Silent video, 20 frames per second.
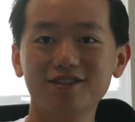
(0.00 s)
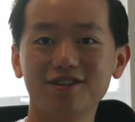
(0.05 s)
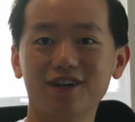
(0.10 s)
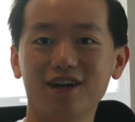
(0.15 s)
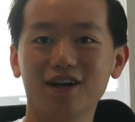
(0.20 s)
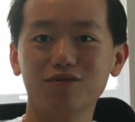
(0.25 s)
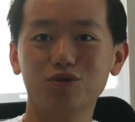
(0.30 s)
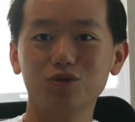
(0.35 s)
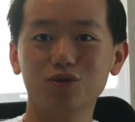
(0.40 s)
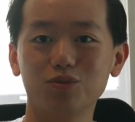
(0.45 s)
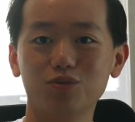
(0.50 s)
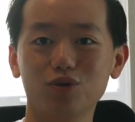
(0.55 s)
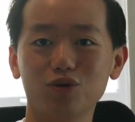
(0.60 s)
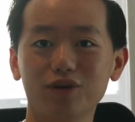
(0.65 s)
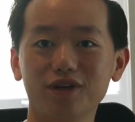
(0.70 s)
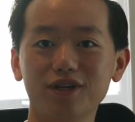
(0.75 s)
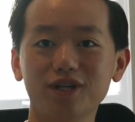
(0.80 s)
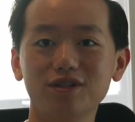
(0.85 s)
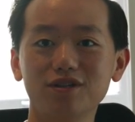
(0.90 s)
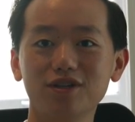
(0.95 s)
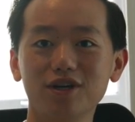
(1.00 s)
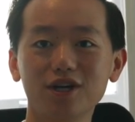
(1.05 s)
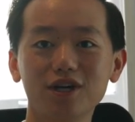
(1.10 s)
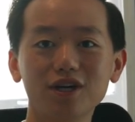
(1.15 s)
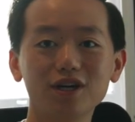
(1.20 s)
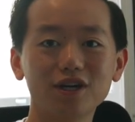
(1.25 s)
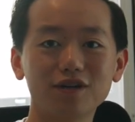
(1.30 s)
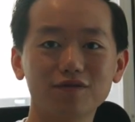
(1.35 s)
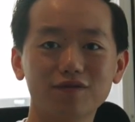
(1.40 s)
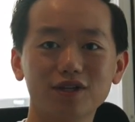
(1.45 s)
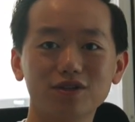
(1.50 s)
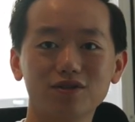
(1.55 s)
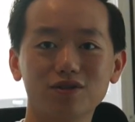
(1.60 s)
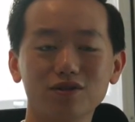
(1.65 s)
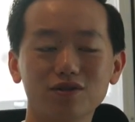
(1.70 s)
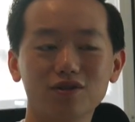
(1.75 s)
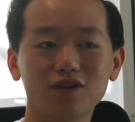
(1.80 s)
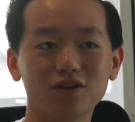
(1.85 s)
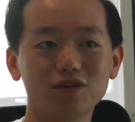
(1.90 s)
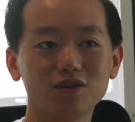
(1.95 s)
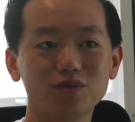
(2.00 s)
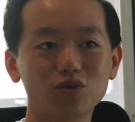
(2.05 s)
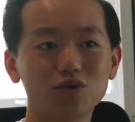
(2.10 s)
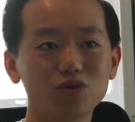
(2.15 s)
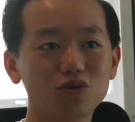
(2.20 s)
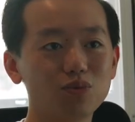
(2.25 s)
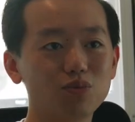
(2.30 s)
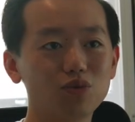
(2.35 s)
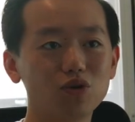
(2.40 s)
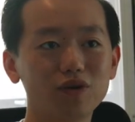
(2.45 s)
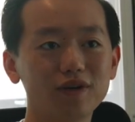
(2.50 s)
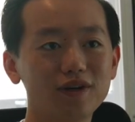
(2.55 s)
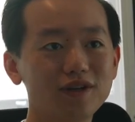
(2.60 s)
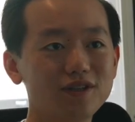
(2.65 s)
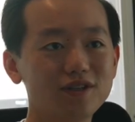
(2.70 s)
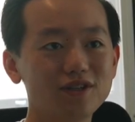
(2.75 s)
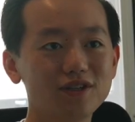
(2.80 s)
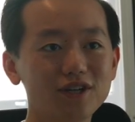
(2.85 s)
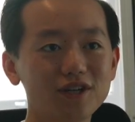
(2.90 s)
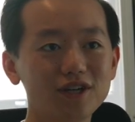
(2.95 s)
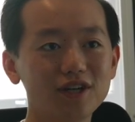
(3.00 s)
They have to deploy it. Investors tell them to deploy it.